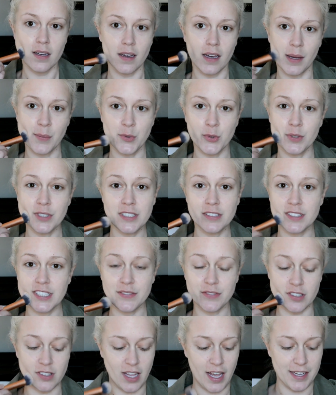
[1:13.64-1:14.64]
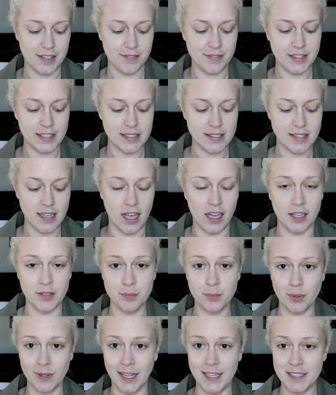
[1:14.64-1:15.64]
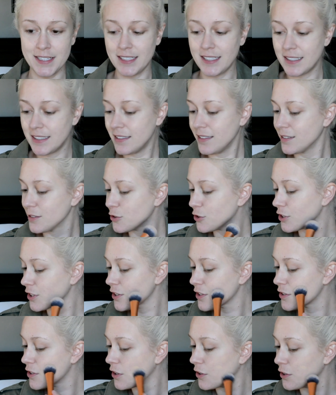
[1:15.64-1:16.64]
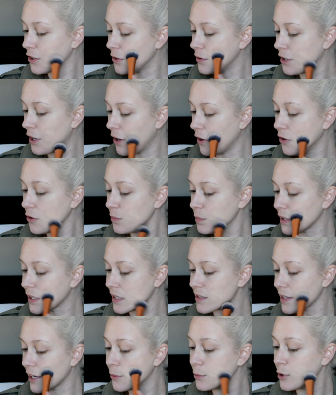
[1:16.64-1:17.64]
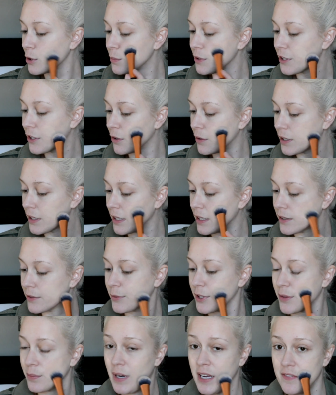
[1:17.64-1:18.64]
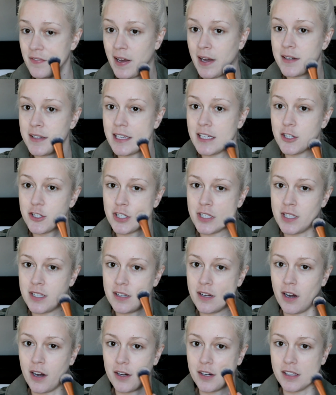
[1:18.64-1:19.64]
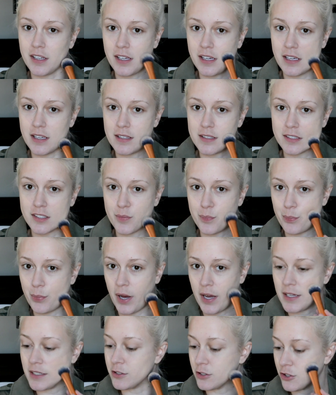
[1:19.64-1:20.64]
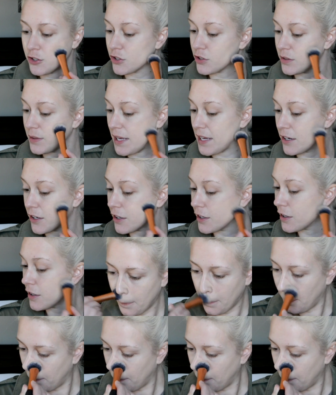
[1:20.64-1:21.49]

I'm going to leave a lot of this unblended, just so you know, because I will be going in with my foundation on a sponge later.